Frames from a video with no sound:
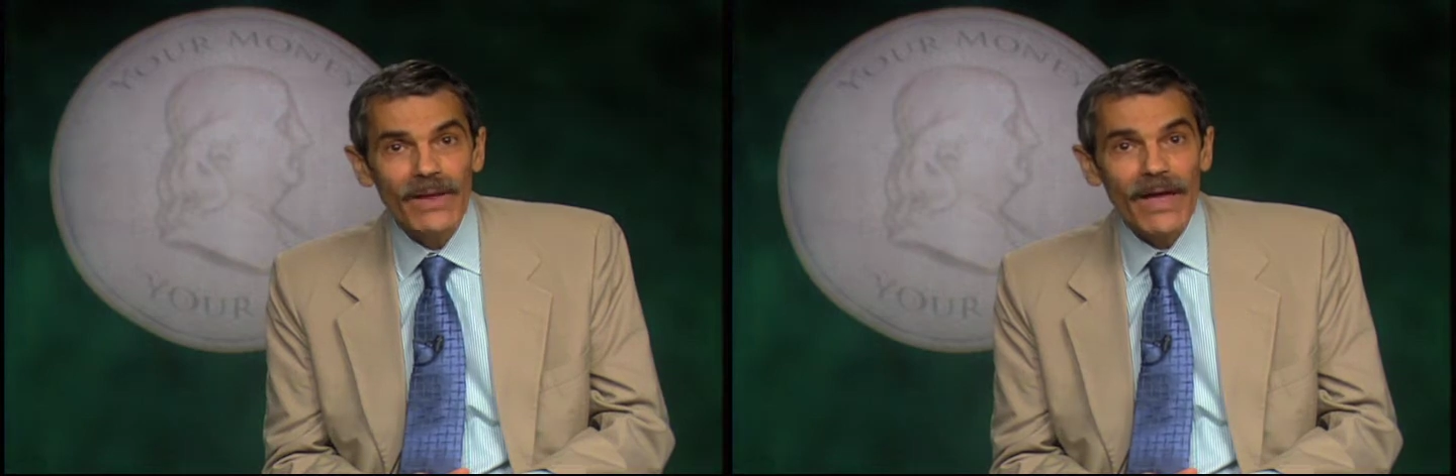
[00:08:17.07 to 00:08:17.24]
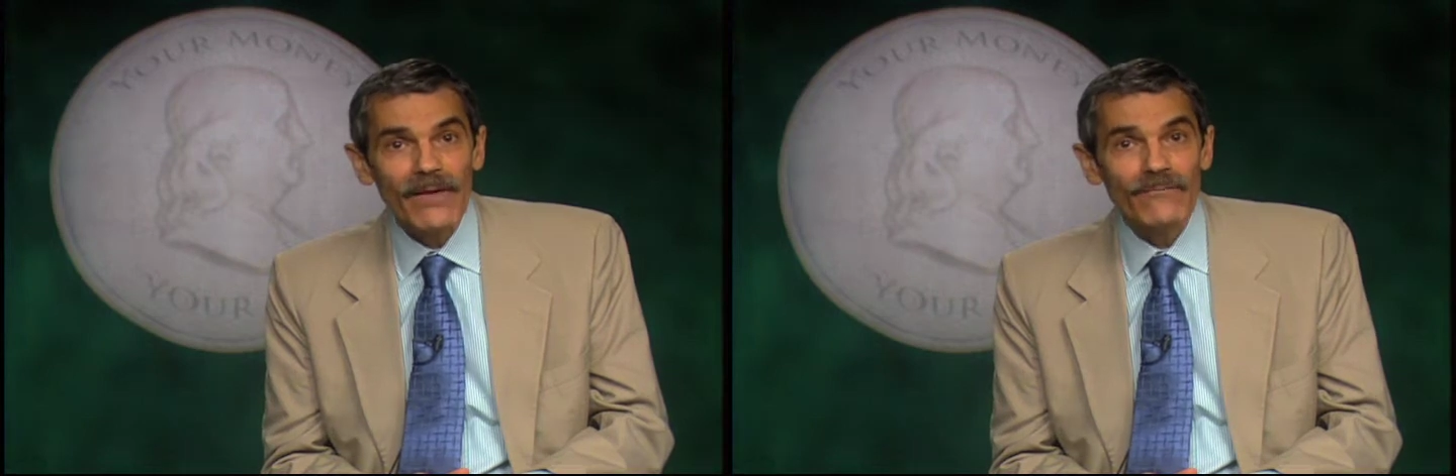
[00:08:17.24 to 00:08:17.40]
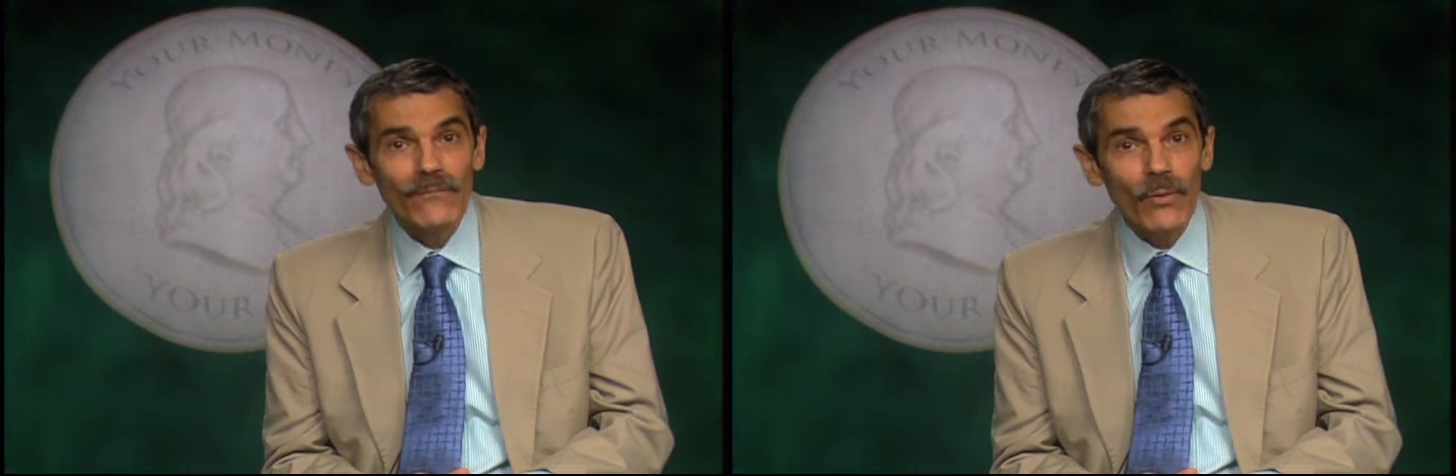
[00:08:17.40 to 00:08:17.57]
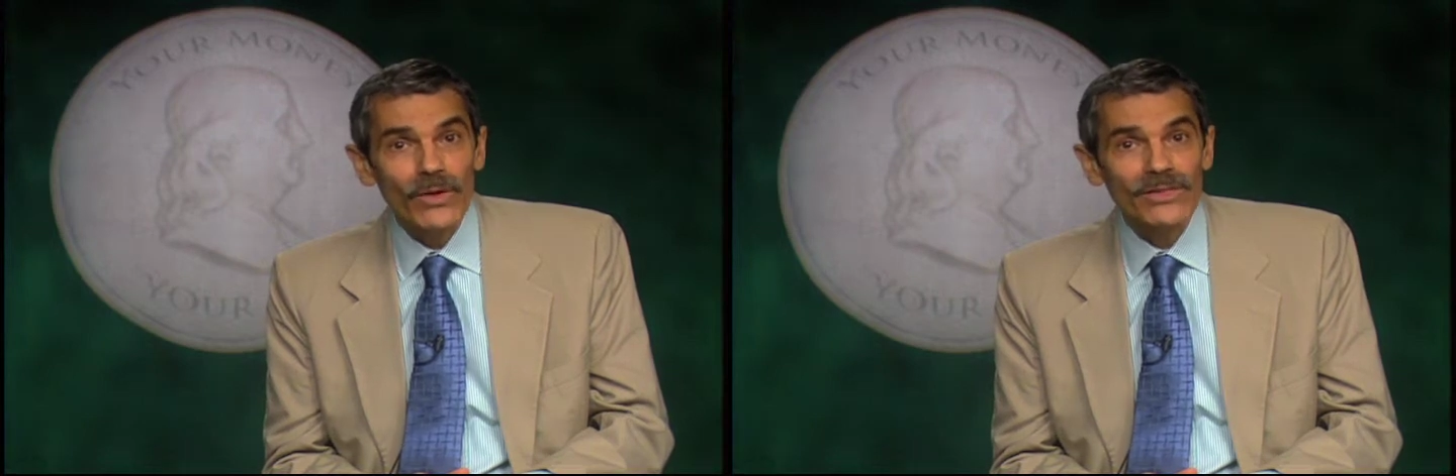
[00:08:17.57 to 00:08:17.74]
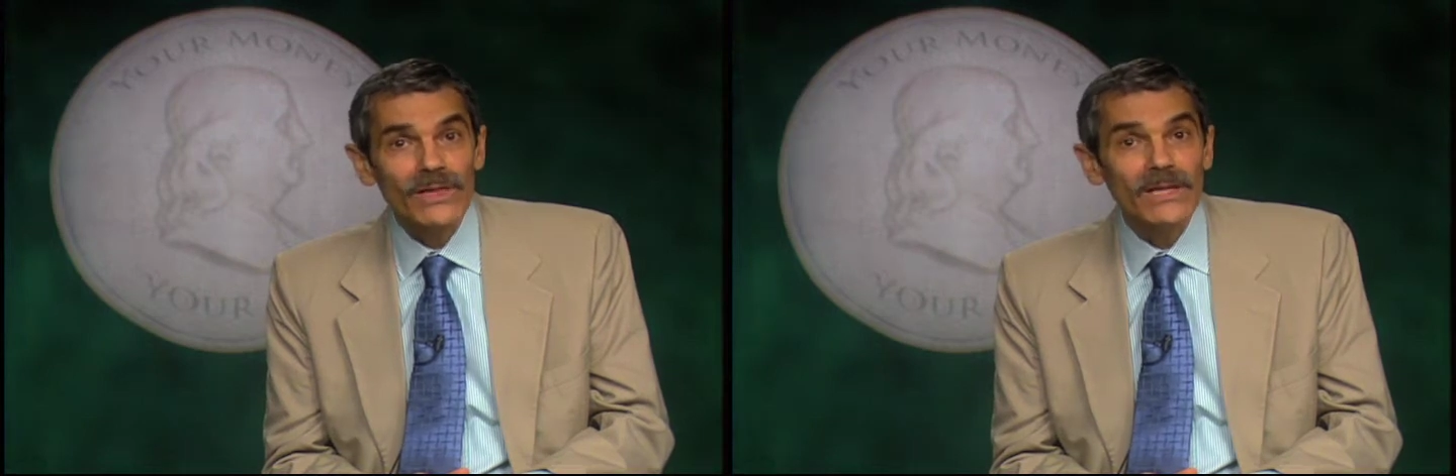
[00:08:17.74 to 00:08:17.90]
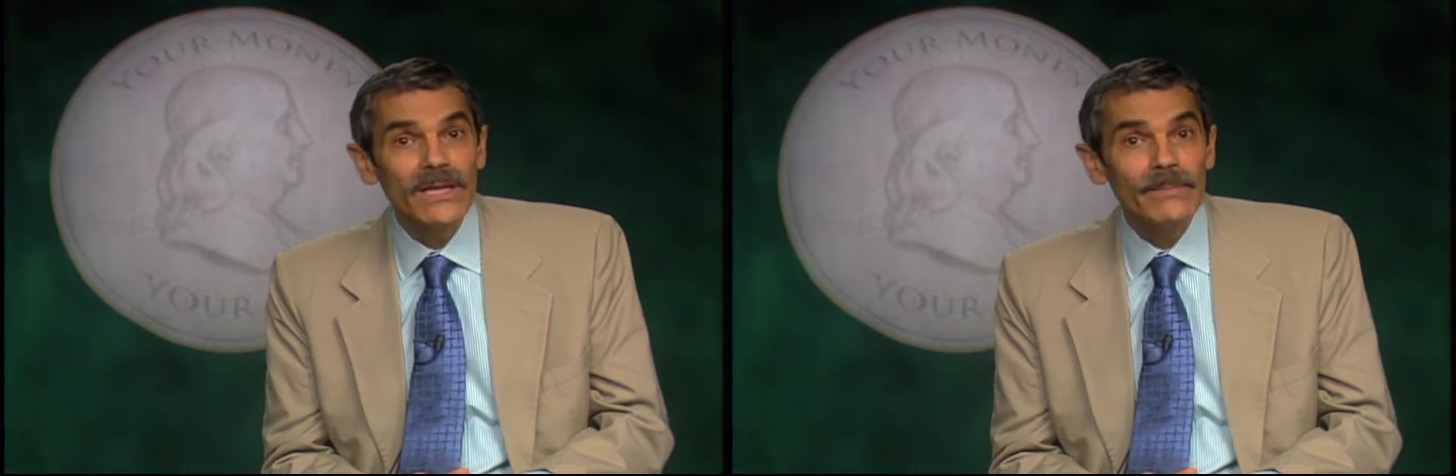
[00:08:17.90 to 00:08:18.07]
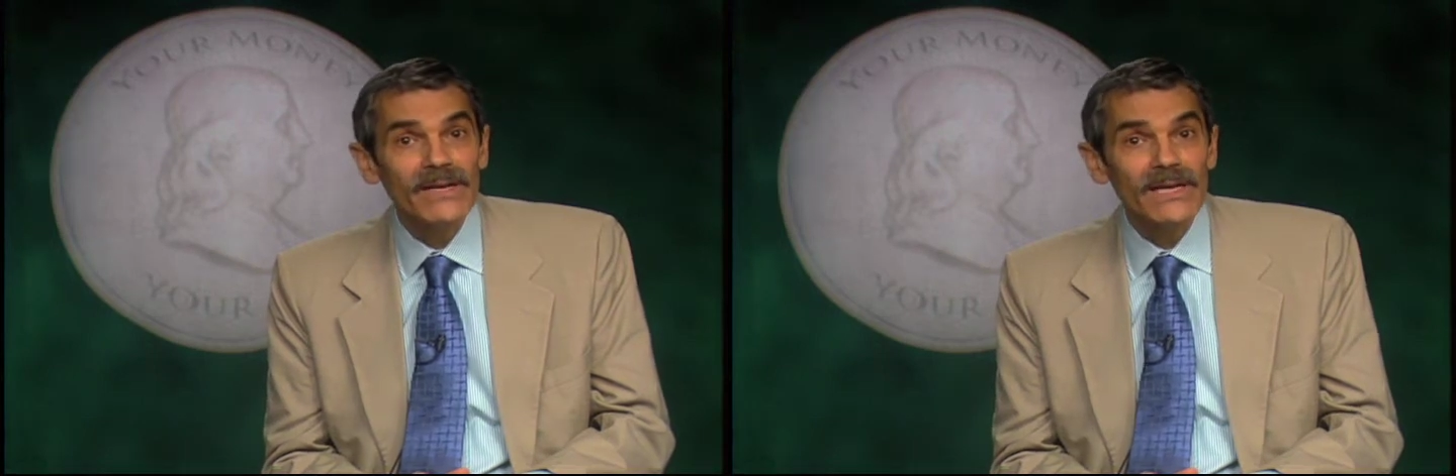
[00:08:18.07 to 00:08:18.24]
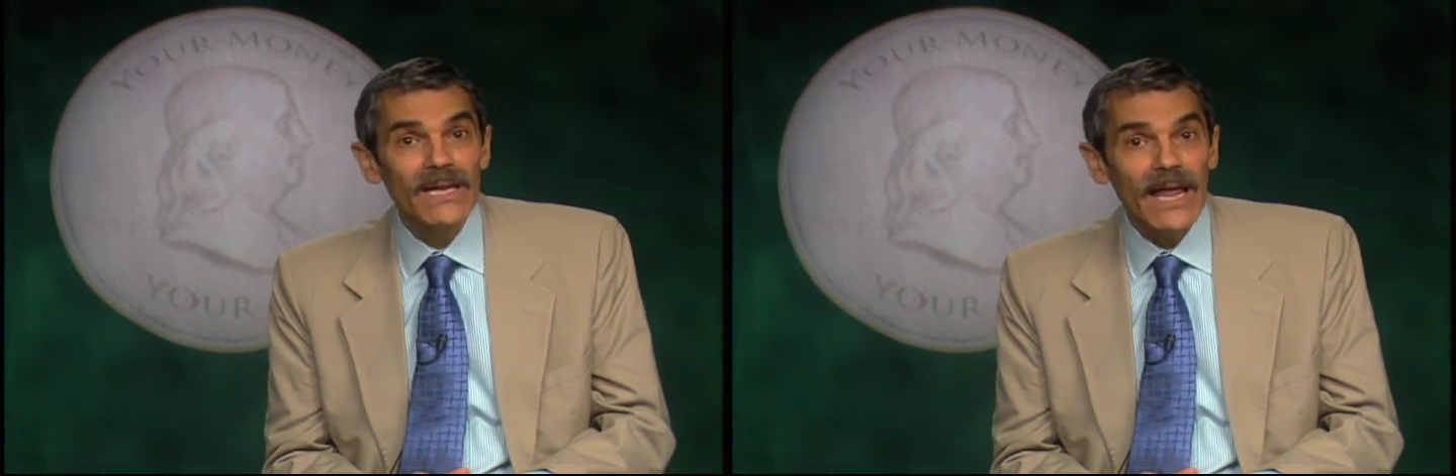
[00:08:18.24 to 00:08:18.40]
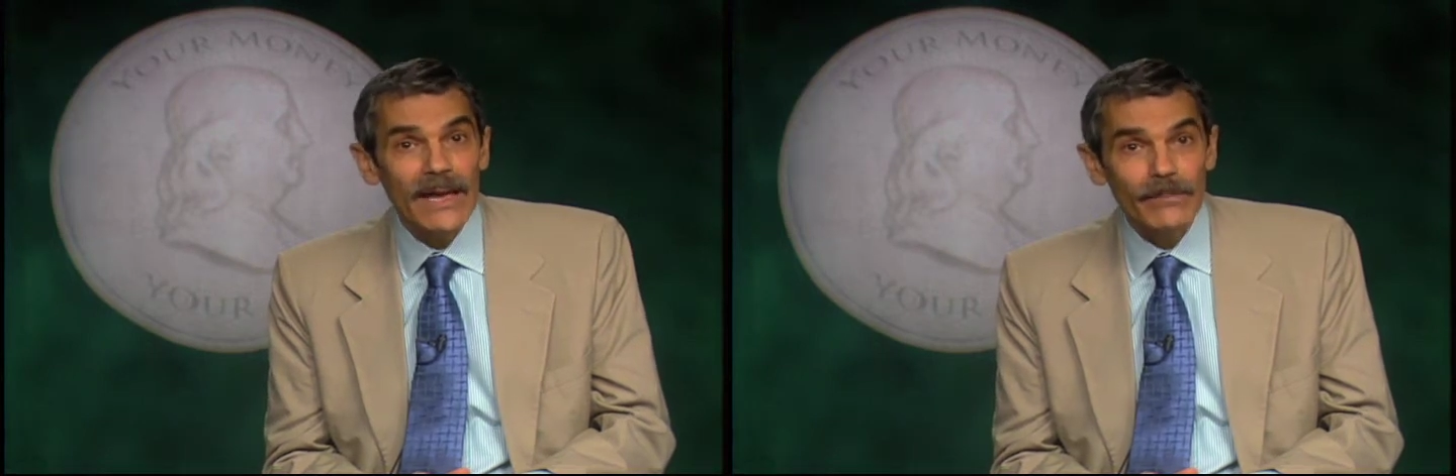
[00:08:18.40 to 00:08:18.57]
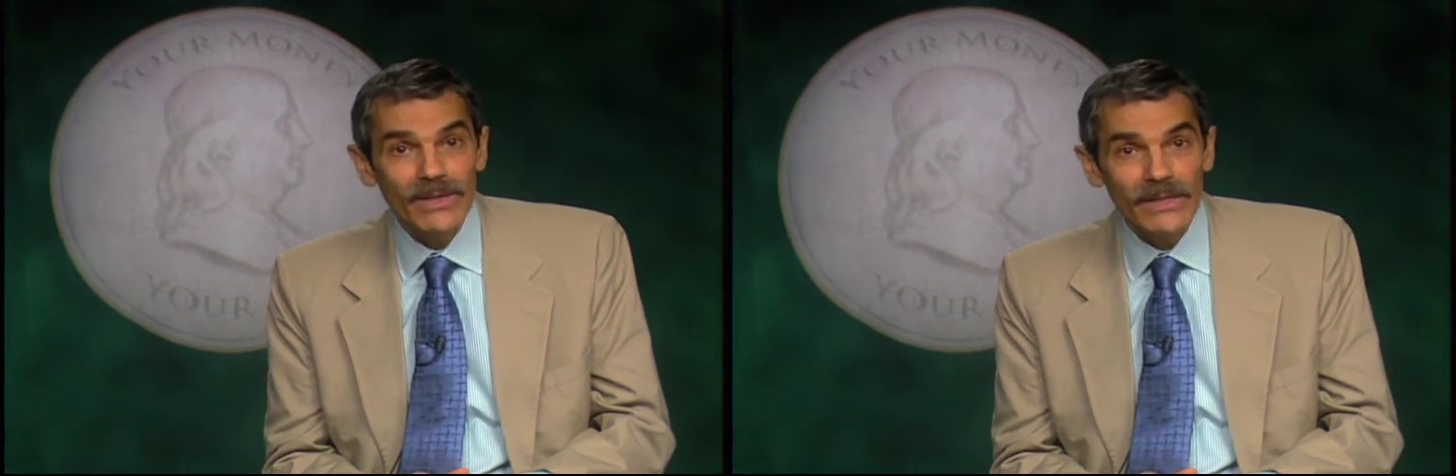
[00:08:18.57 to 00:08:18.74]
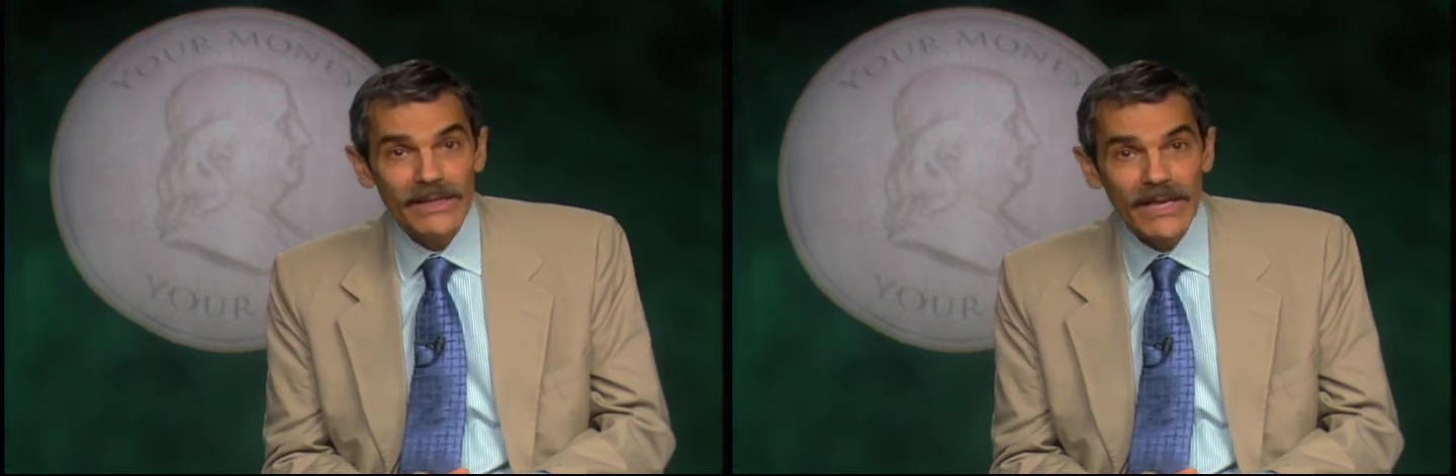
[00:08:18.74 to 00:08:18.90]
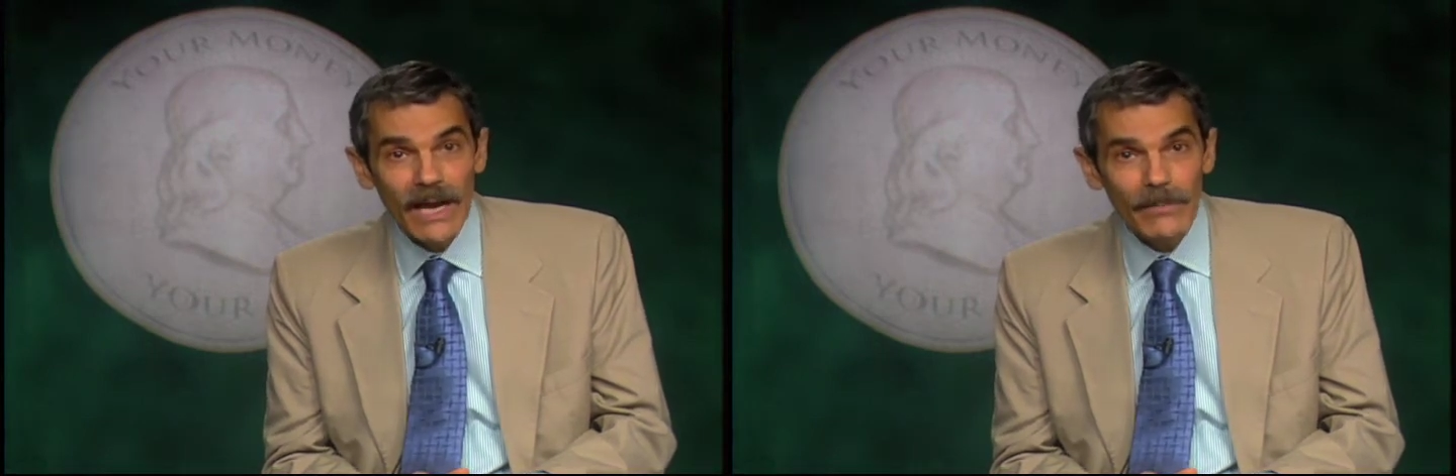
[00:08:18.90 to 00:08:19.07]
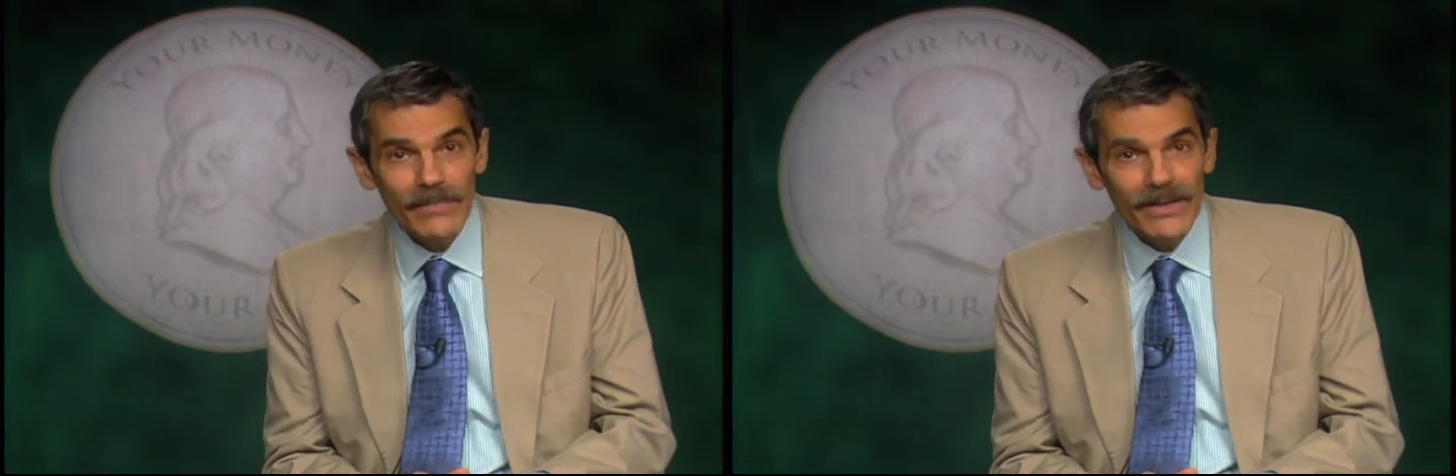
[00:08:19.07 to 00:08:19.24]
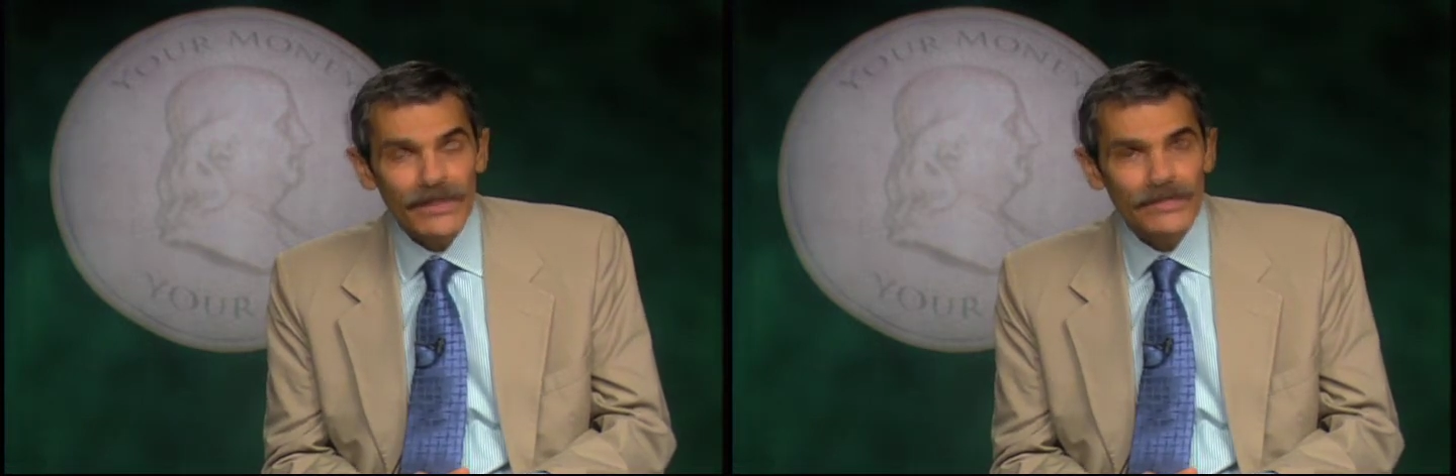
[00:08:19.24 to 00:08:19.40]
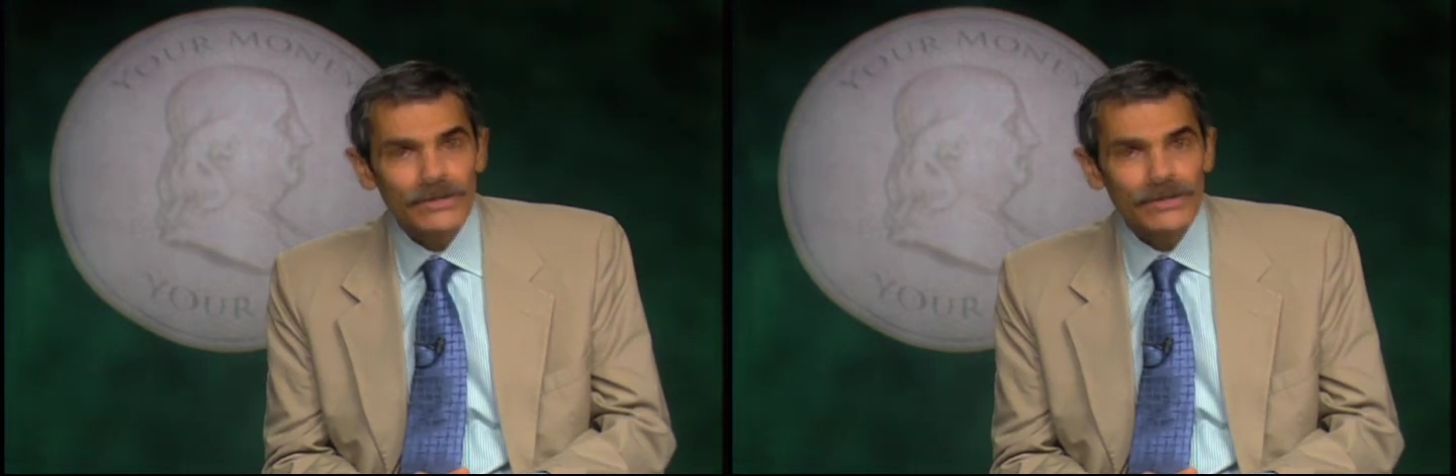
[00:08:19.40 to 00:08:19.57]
and fourth the limited liability company.